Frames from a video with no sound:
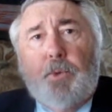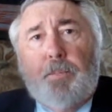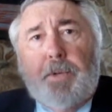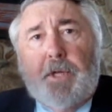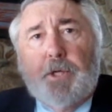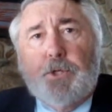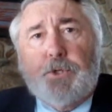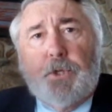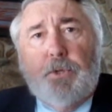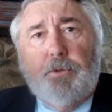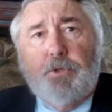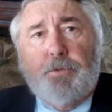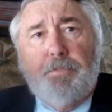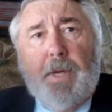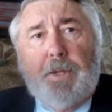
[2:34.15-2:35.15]
would place
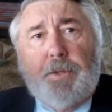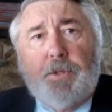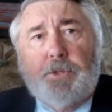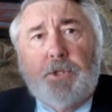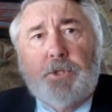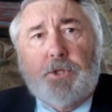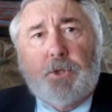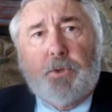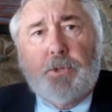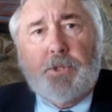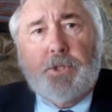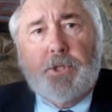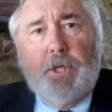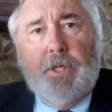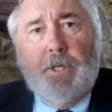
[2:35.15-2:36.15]
those methods and
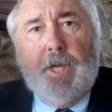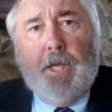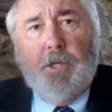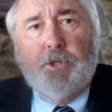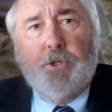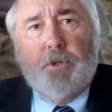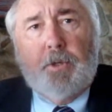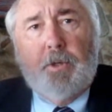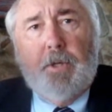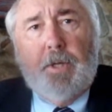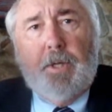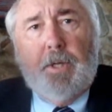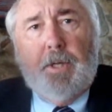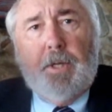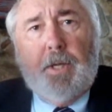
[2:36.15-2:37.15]
sources in danger.
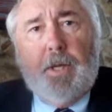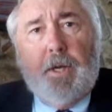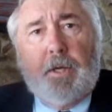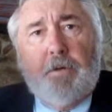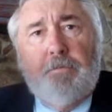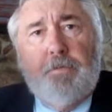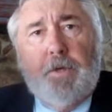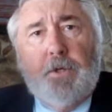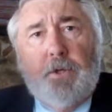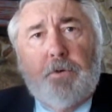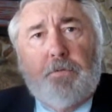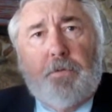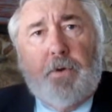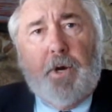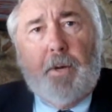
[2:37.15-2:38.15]
How
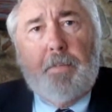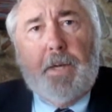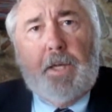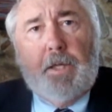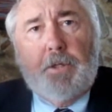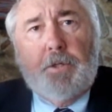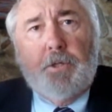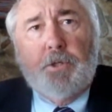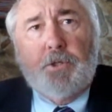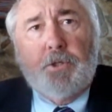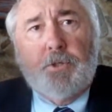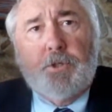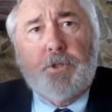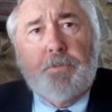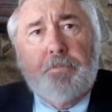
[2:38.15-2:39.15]
convenient for our
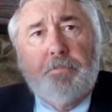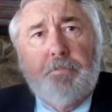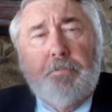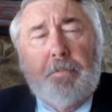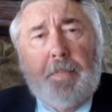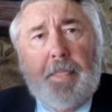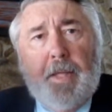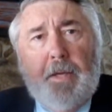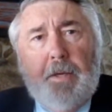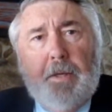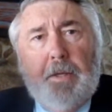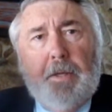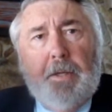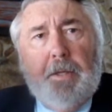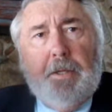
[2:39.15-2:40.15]
politicians.
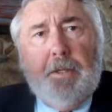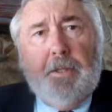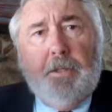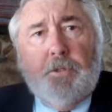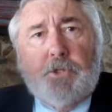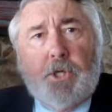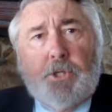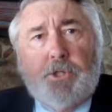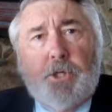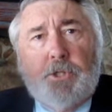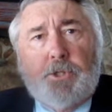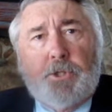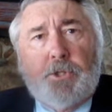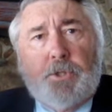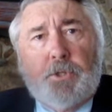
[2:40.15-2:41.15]
In such
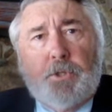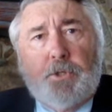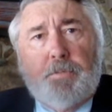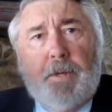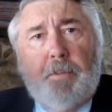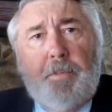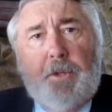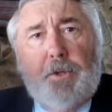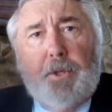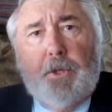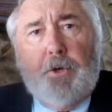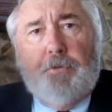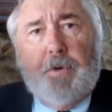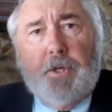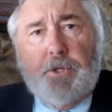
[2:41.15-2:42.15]
instances, my ability
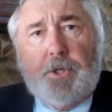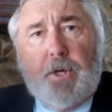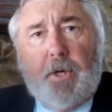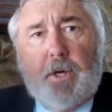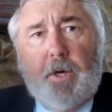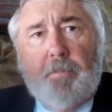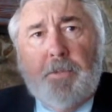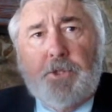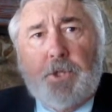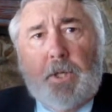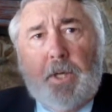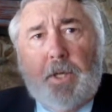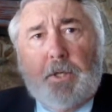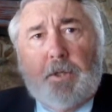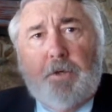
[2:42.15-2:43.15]
to trust our government's
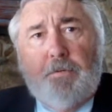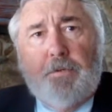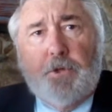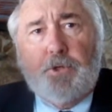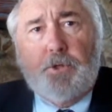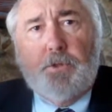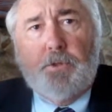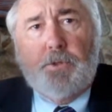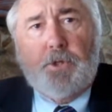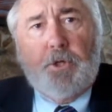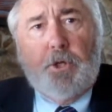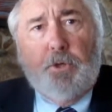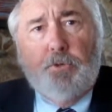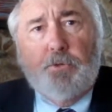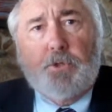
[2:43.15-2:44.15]
elected officials
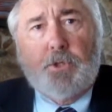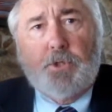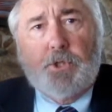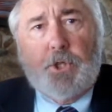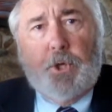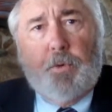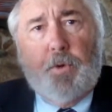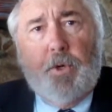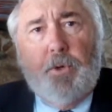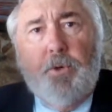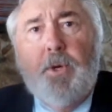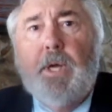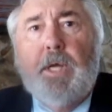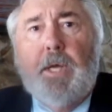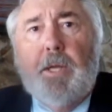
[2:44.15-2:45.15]
goes to
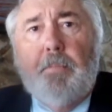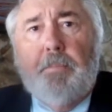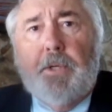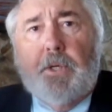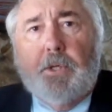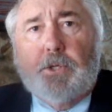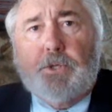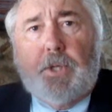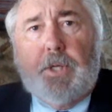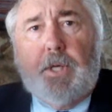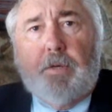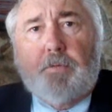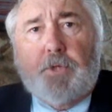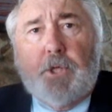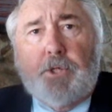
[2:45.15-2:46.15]
zero because they
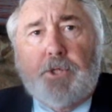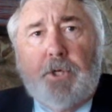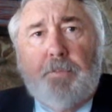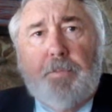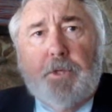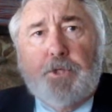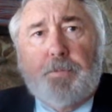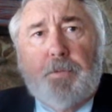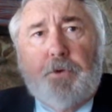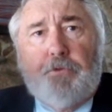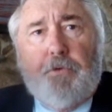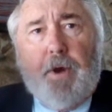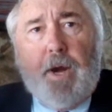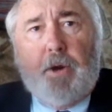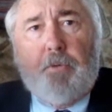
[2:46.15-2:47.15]
have such an abysmal
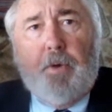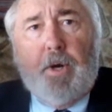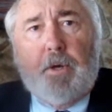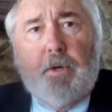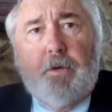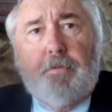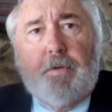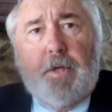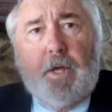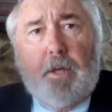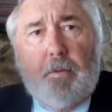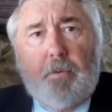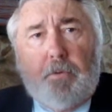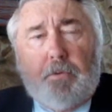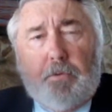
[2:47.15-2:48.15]
track record of
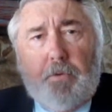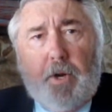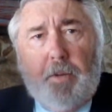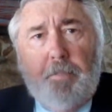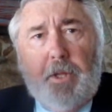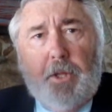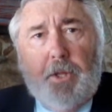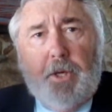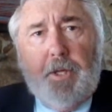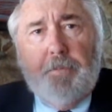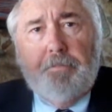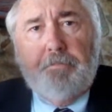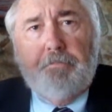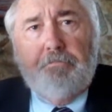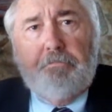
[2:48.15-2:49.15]
credibility.
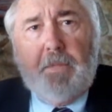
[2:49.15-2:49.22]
